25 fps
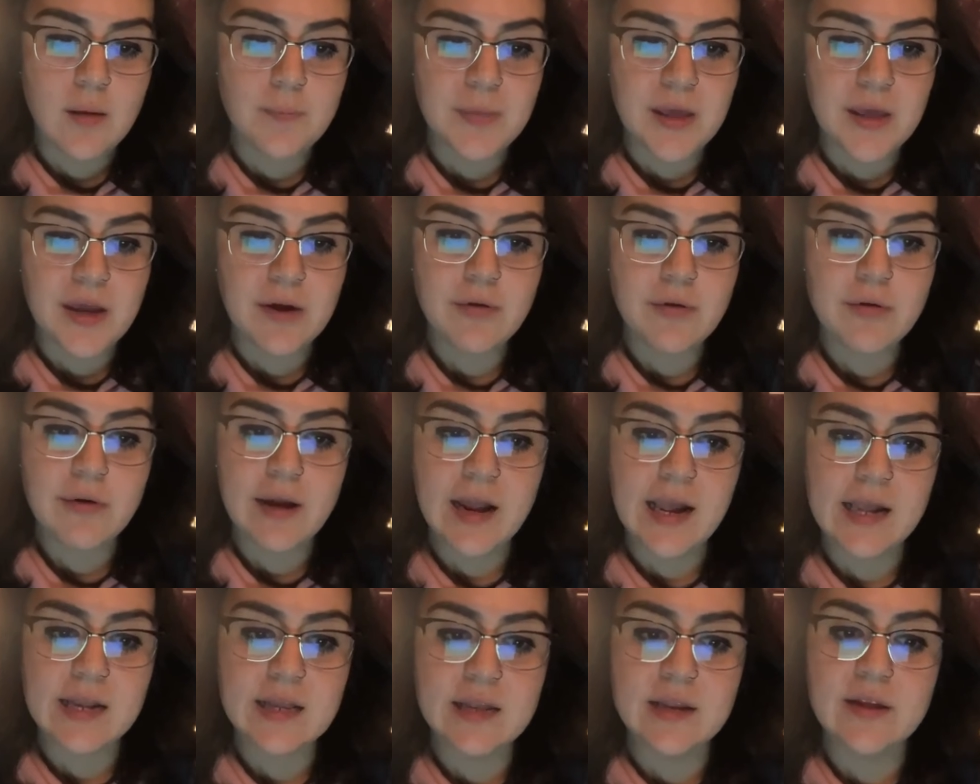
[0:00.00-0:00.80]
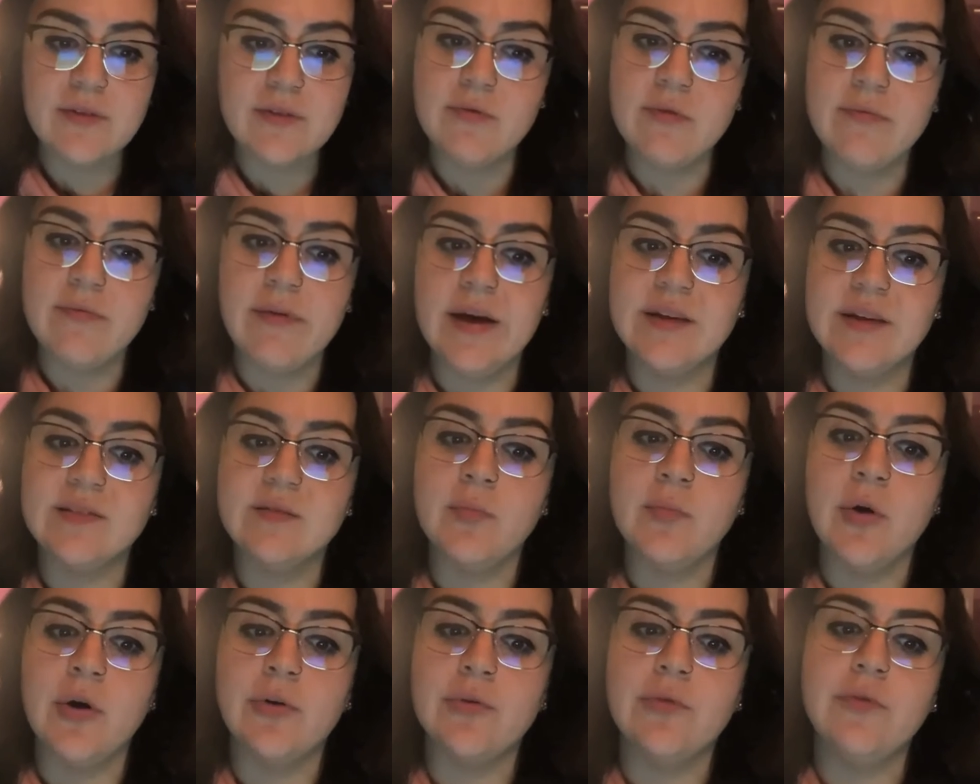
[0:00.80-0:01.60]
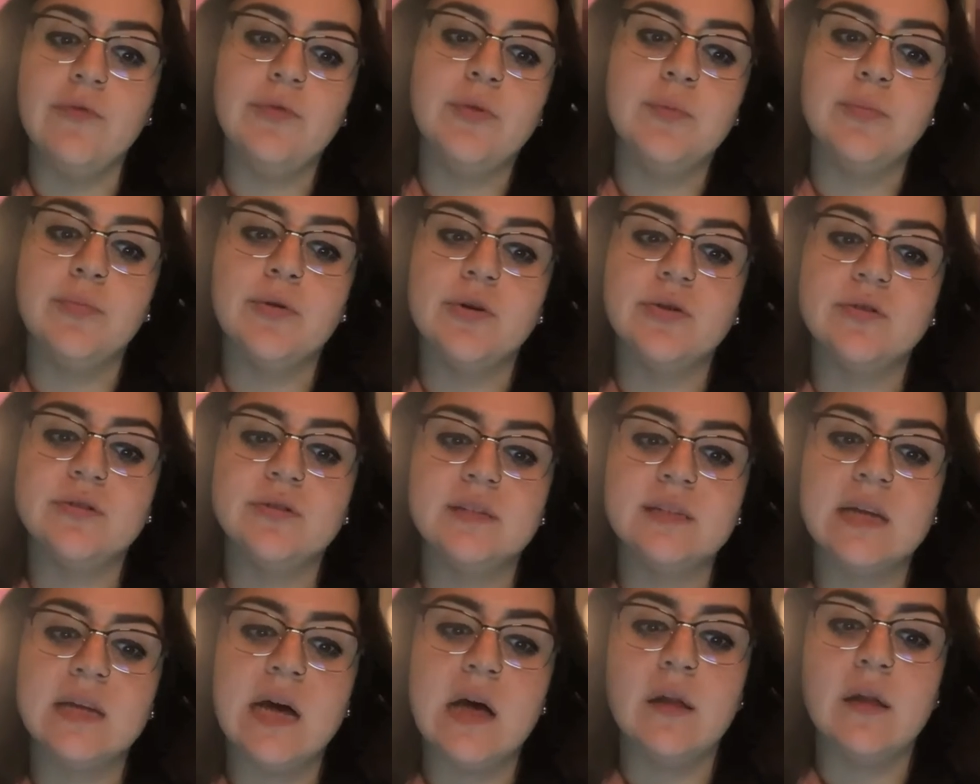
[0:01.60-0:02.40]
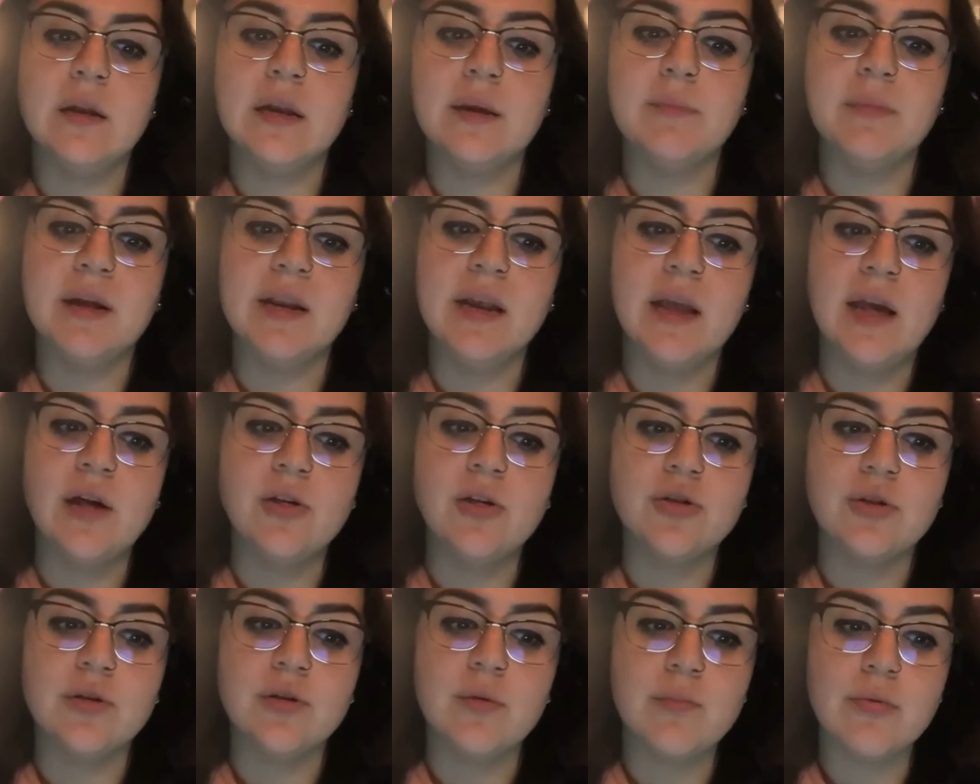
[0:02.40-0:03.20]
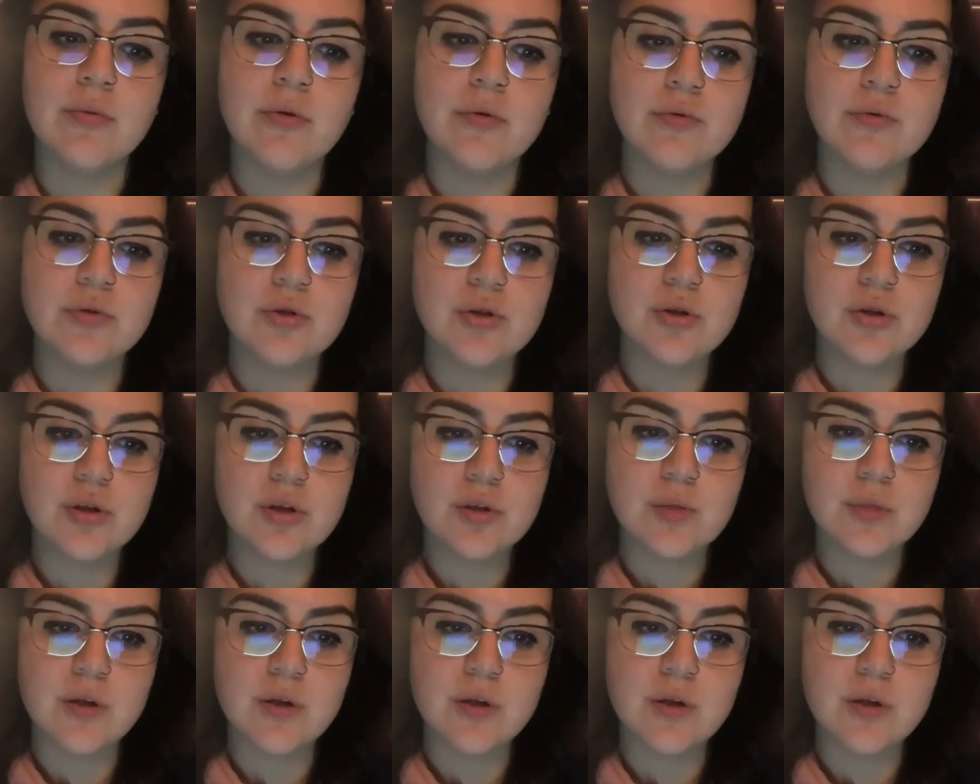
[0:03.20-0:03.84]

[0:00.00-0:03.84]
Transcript: They created a revised model of the personality mediation approach.